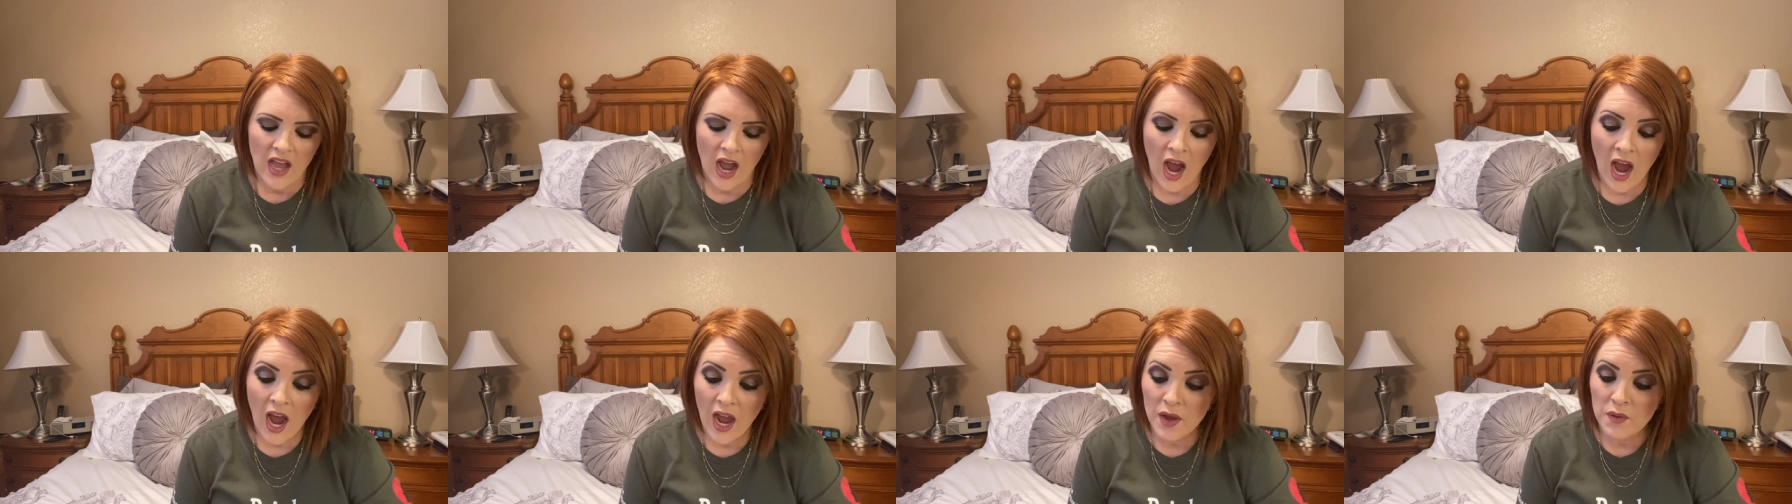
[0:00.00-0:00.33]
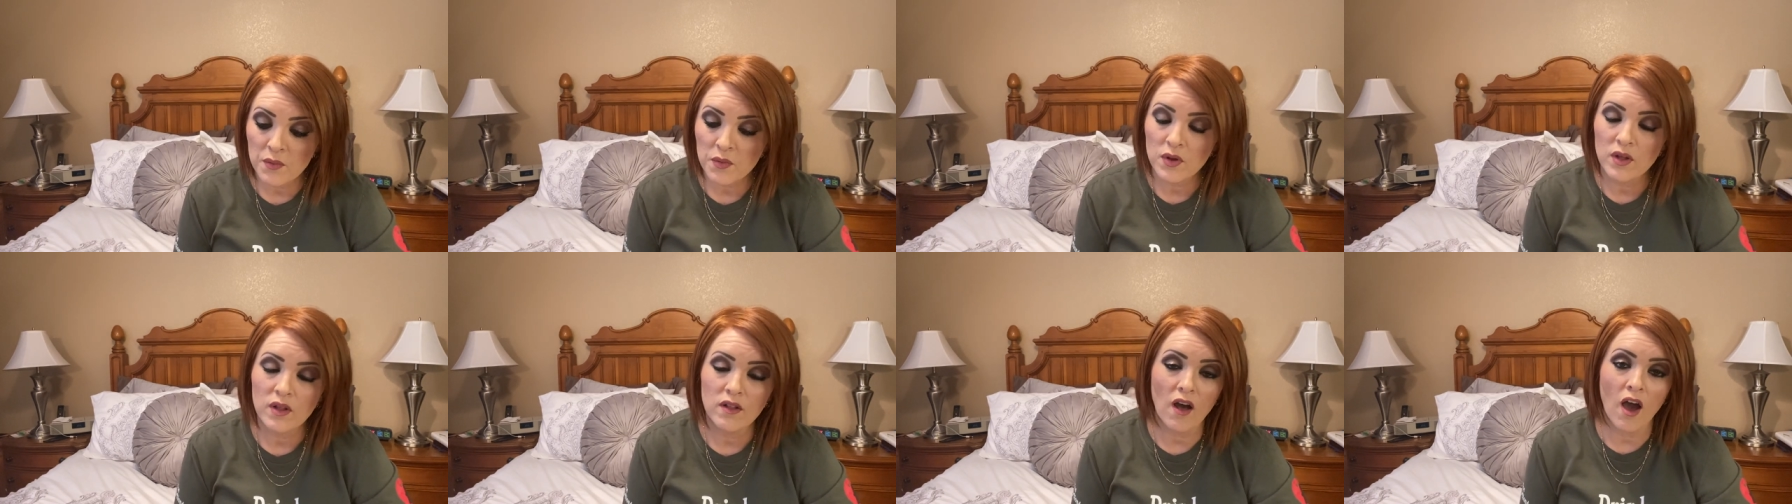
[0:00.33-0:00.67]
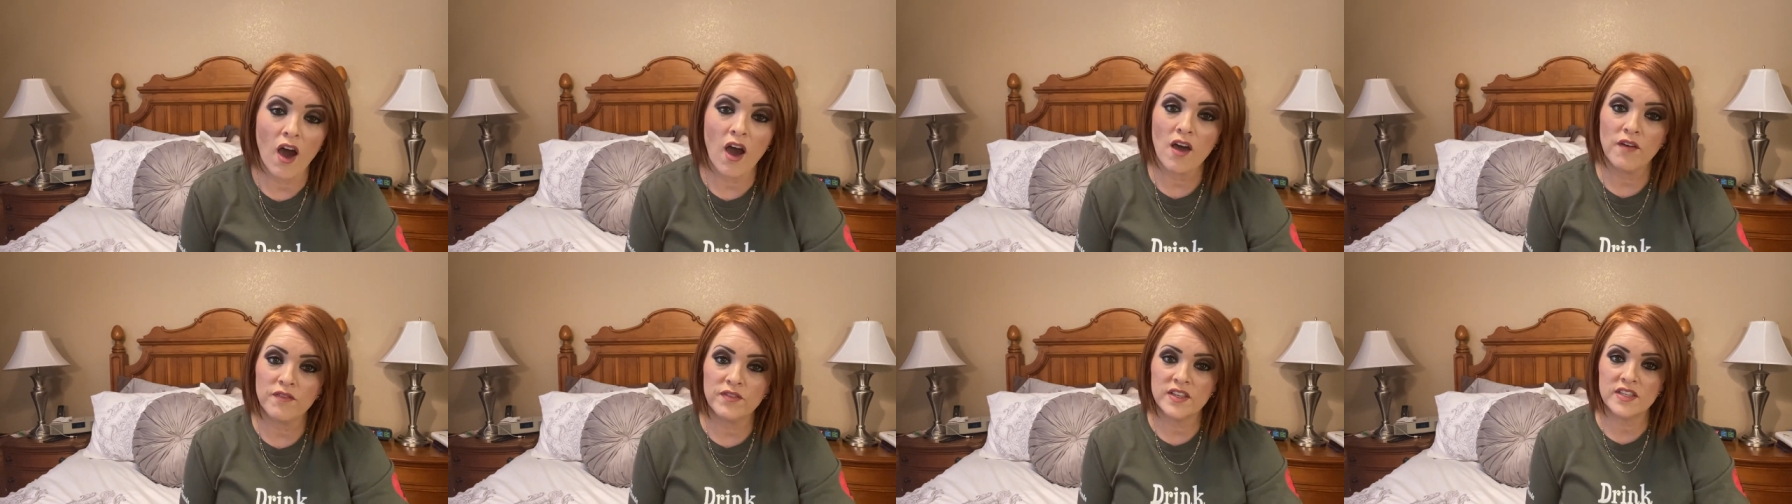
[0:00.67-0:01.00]
I will
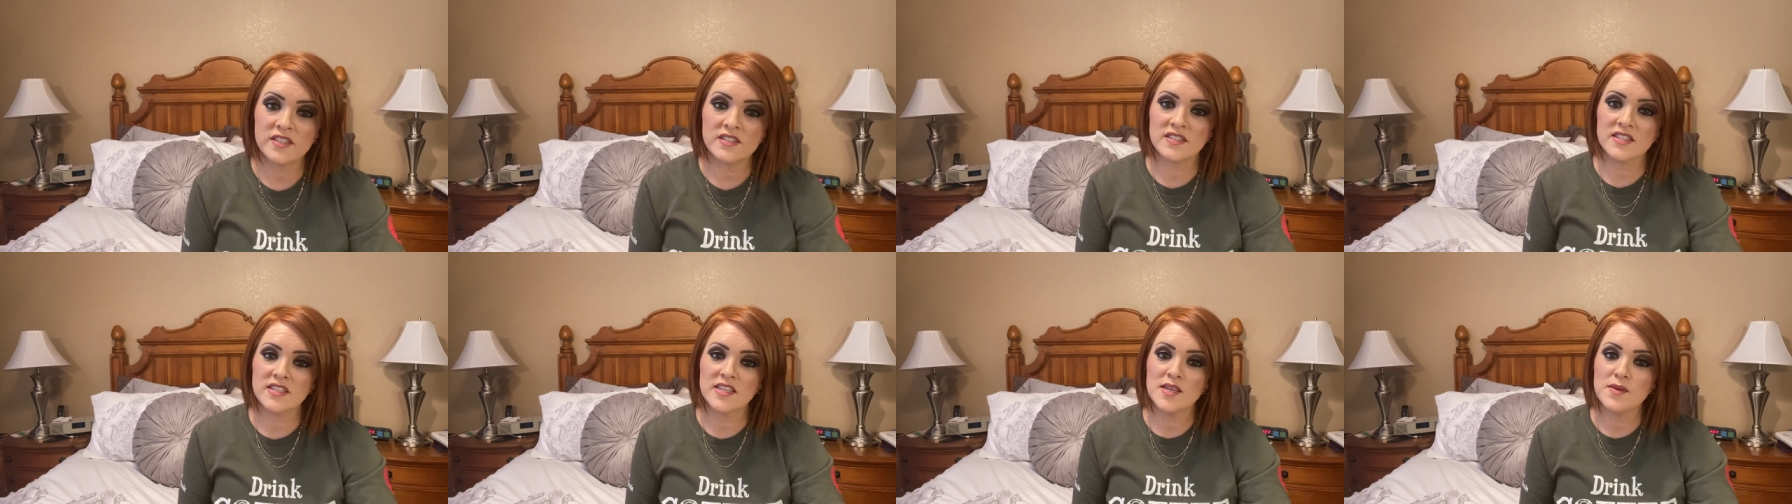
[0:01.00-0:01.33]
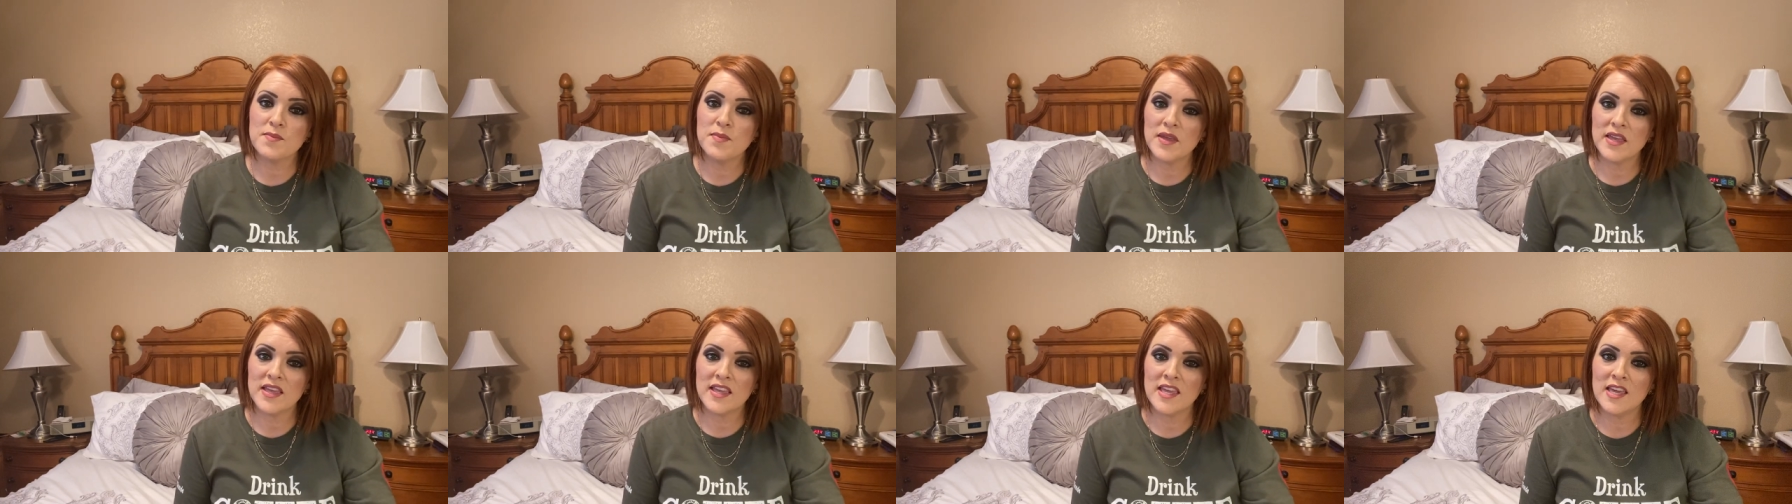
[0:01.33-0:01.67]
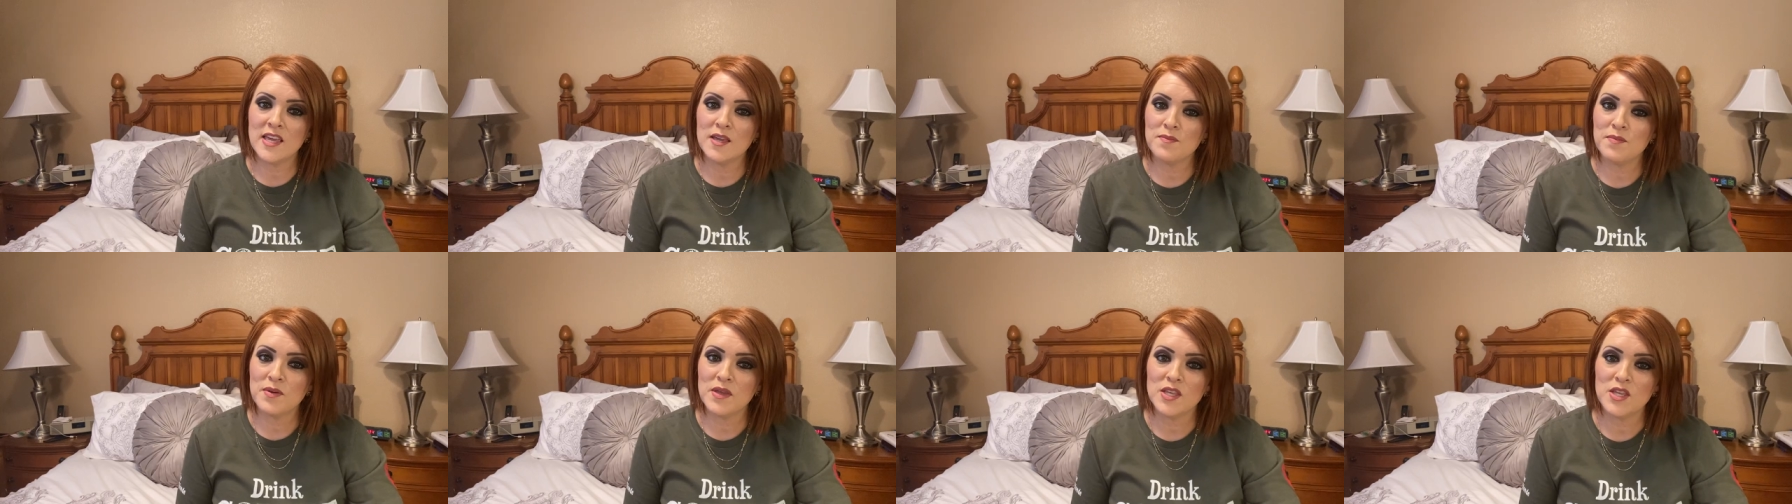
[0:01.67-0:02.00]
obviously be
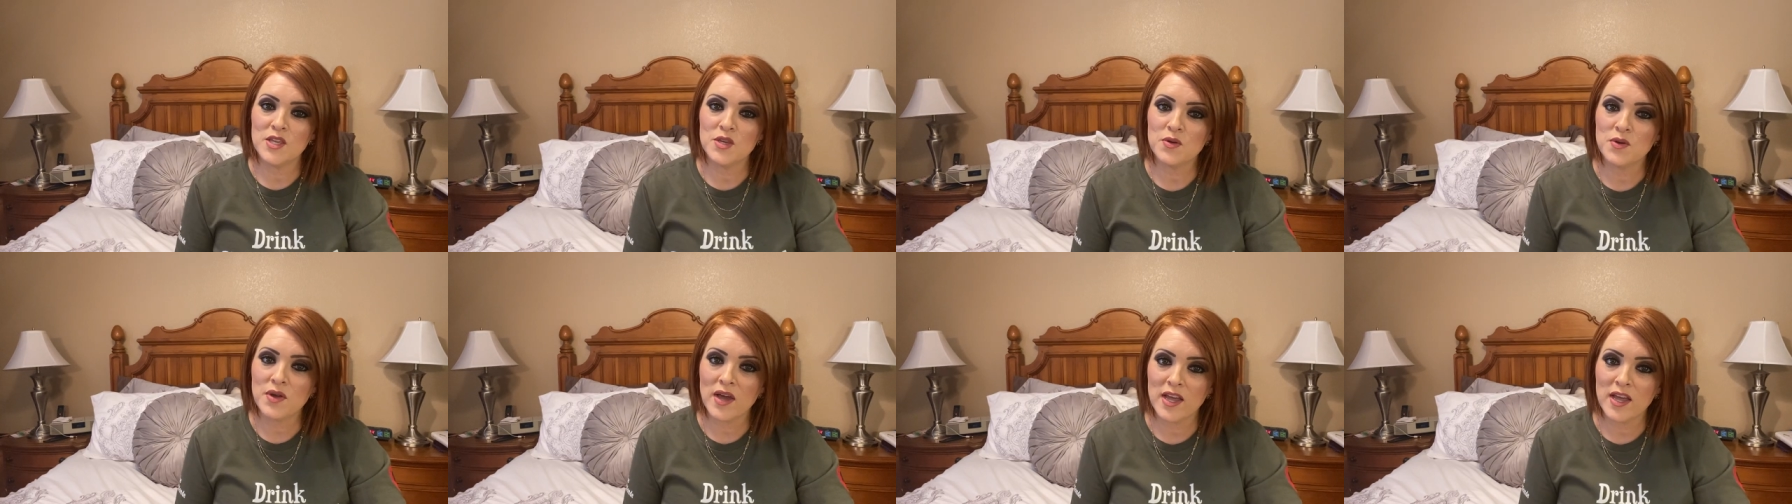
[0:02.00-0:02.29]
keeping you